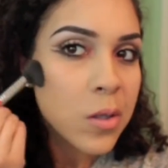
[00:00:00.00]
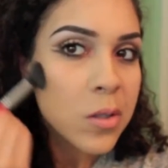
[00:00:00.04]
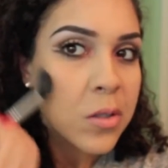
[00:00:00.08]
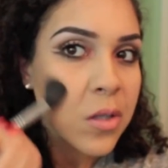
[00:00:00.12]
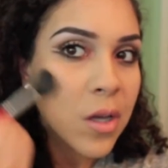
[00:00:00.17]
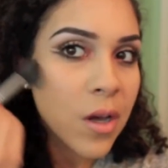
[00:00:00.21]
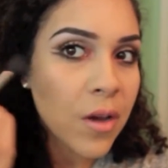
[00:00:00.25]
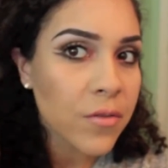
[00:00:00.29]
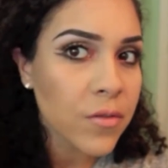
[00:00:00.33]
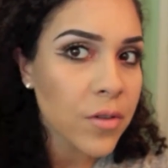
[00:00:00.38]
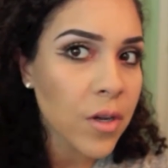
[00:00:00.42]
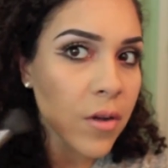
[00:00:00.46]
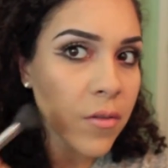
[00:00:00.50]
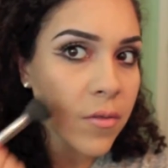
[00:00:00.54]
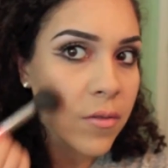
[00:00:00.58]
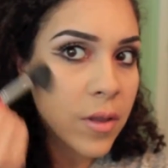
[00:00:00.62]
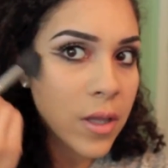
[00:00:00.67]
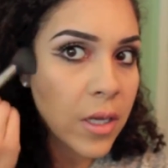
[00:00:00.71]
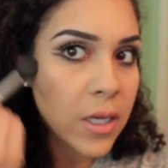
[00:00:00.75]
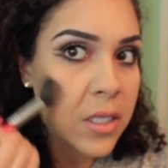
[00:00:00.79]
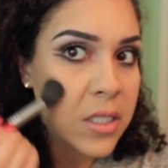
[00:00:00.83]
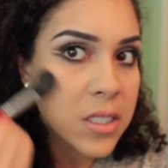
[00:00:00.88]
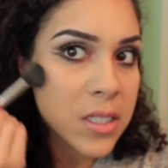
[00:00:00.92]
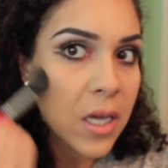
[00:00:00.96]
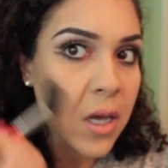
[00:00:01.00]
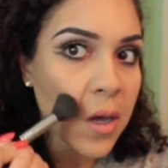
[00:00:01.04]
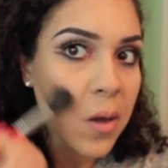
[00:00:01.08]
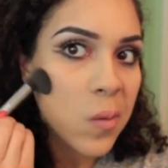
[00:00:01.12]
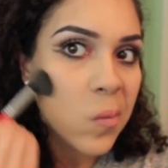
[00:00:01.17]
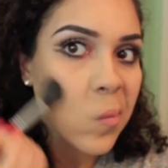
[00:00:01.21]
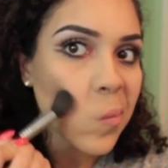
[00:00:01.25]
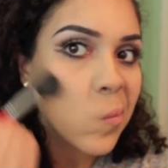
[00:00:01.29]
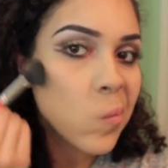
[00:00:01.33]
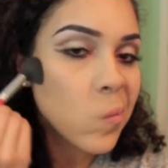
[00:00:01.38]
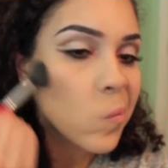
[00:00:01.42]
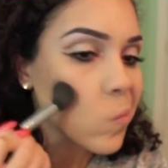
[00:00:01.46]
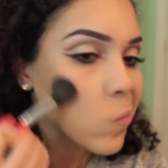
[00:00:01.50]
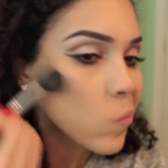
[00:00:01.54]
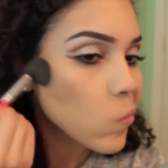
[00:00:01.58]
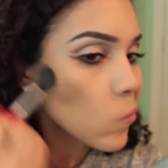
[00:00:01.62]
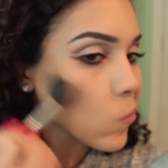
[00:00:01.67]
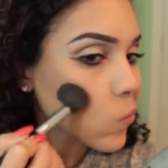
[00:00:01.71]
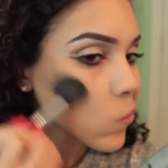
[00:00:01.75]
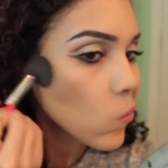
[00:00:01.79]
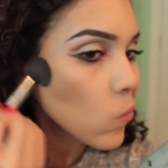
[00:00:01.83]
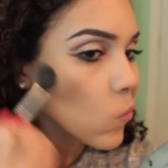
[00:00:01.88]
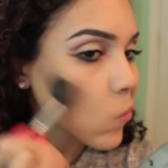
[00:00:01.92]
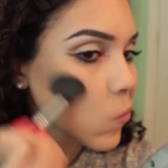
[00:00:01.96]
So after I've laid down
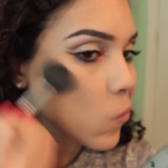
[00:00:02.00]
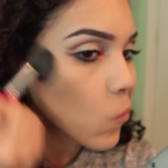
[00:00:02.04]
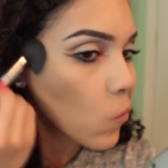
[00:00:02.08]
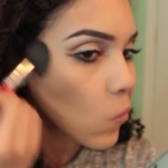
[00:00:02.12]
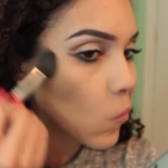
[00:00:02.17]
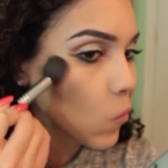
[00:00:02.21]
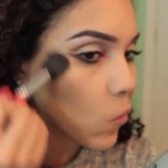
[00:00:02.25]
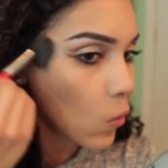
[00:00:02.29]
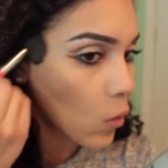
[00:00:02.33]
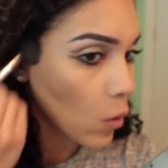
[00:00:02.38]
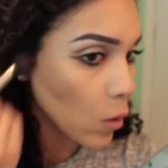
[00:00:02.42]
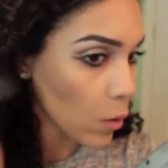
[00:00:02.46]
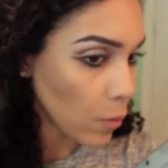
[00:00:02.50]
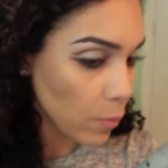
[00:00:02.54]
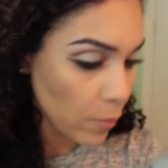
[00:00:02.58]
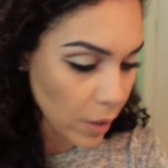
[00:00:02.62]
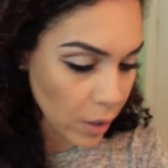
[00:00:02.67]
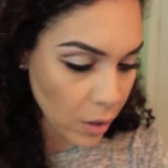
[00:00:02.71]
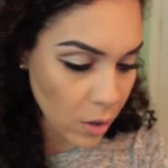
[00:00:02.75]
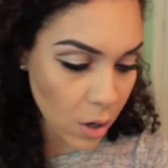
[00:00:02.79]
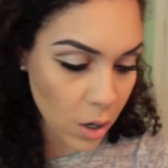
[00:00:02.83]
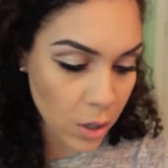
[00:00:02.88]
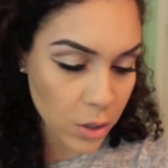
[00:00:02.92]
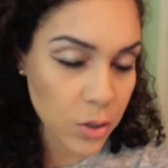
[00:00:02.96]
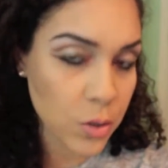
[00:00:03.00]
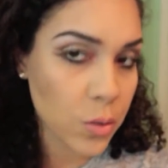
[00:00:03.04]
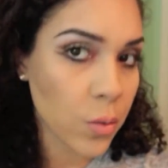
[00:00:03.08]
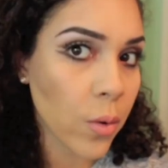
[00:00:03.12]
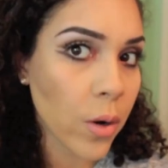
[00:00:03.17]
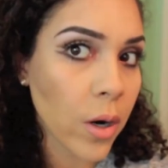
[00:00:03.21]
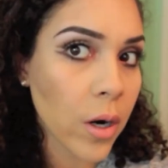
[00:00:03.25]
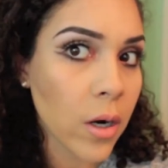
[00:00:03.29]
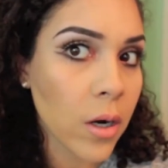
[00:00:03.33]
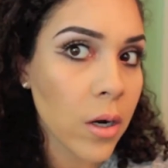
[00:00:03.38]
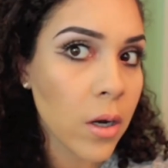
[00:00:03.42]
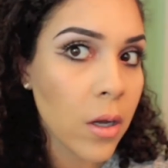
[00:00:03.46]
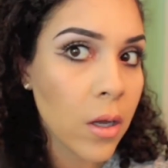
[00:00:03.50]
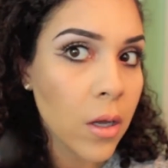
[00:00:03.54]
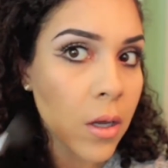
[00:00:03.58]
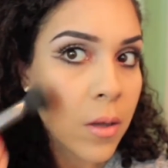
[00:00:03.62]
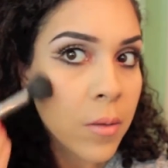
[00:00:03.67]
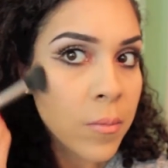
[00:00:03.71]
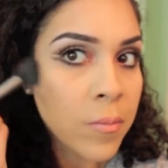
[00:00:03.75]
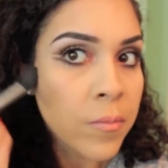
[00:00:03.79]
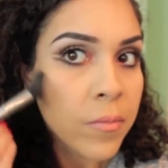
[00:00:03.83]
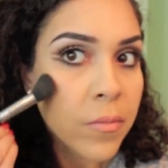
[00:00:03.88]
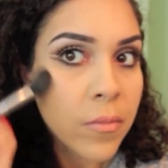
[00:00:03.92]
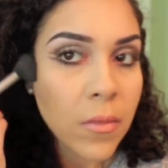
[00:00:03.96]
my contour,
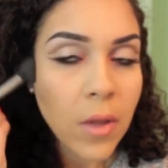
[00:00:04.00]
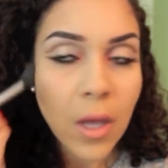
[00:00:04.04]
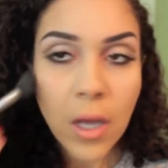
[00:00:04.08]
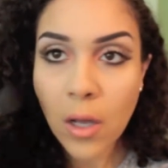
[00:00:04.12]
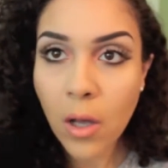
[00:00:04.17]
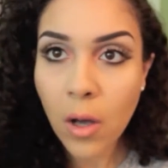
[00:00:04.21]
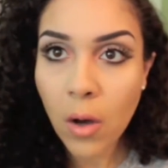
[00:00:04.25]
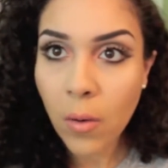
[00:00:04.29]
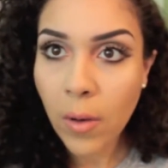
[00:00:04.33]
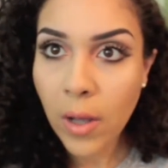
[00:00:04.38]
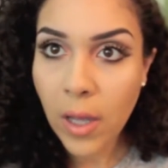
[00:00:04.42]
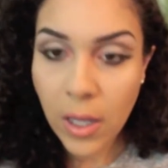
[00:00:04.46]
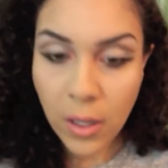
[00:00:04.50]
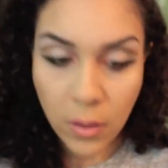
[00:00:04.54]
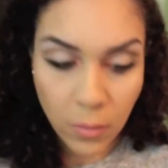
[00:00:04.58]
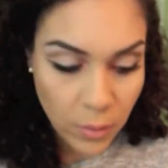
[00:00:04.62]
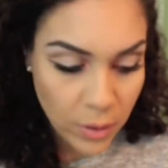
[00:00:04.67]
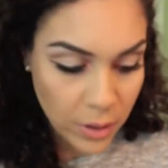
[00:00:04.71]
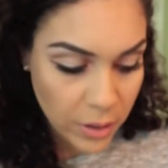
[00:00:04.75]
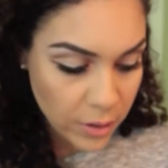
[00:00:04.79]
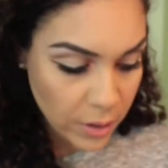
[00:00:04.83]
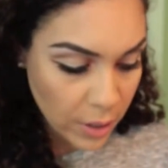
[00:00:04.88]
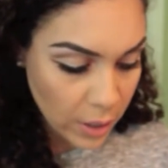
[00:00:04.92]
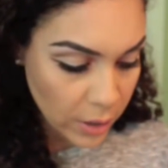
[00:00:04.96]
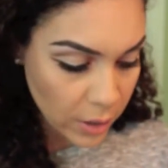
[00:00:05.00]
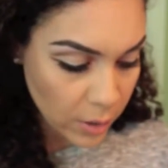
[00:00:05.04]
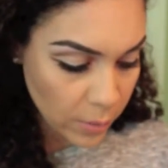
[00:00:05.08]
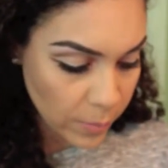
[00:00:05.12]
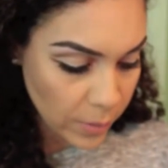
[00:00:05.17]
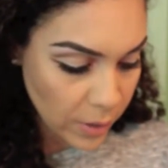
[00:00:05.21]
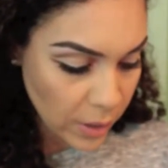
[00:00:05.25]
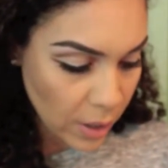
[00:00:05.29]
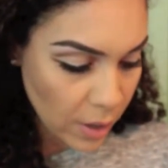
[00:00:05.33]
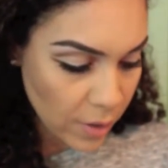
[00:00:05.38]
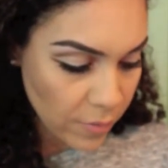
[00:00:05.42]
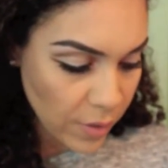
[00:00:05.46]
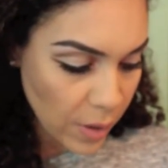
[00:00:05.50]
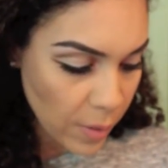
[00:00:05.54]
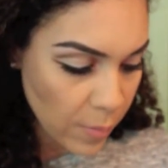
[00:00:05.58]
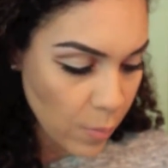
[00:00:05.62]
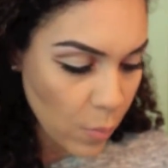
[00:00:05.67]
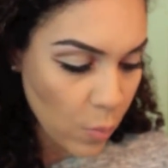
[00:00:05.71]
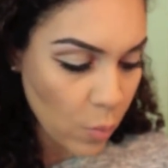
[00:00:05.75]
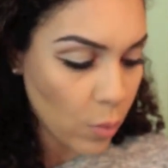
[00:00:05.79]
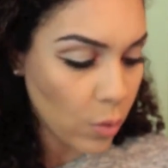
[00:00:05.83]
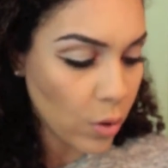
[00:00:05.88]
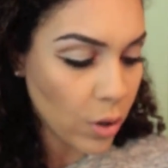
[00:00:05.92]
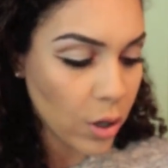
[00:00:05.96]
I go in with a little bit of a
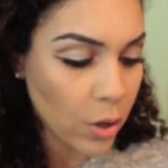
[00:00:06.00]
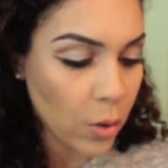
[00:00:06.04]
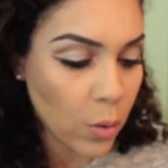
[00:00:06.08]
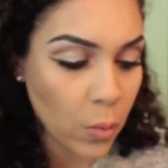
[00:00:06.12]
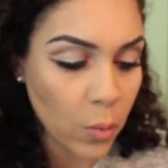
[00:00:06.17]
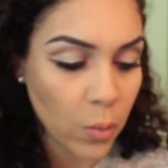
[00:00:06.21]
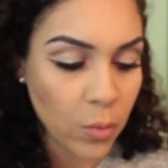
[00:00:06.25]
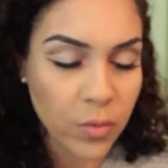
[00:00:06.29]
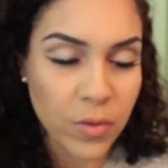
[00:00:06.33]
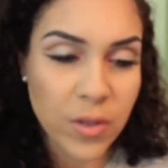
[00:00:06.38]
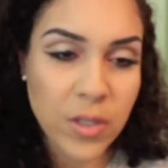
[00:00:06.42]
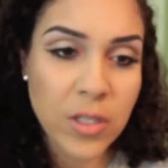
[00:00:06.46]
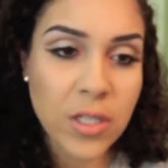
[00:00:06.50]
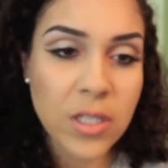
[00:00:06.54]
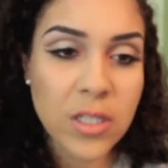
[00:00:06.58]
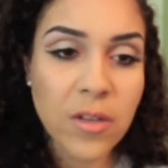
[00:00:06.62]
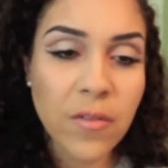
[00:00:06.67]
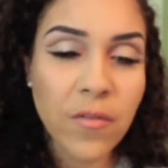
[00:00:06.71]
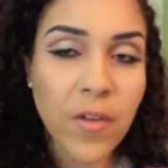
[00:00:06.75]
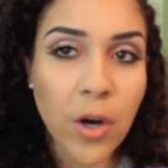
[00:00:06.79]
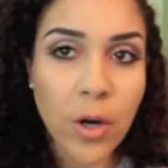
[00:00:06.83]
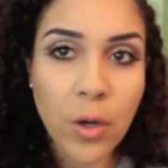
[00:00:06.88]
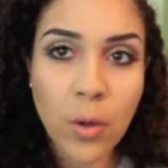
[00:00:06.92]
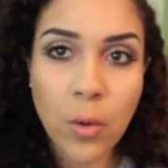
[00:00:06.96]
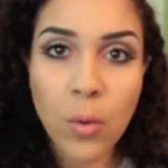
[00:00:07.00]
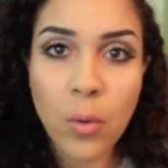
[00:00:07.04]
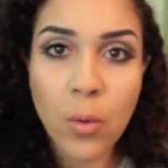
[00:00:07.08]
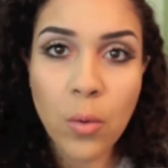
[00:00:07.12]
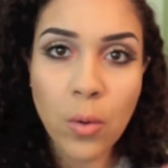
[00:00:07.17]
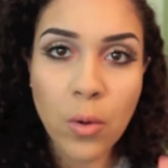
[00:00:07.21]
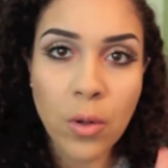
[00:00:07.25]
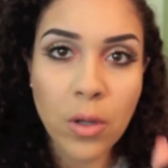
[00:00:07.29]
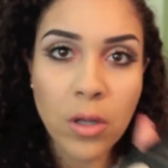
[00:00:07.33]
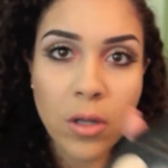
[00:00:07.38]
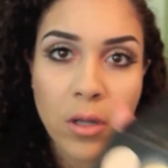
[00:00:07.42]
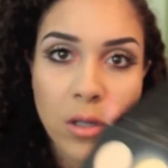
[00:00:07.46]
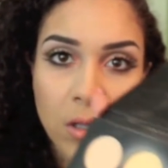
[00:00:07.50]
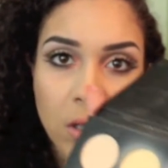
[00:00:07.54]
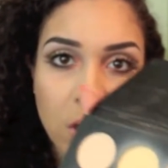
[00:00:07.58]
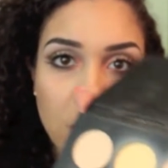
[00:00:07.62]
more, this is a very cool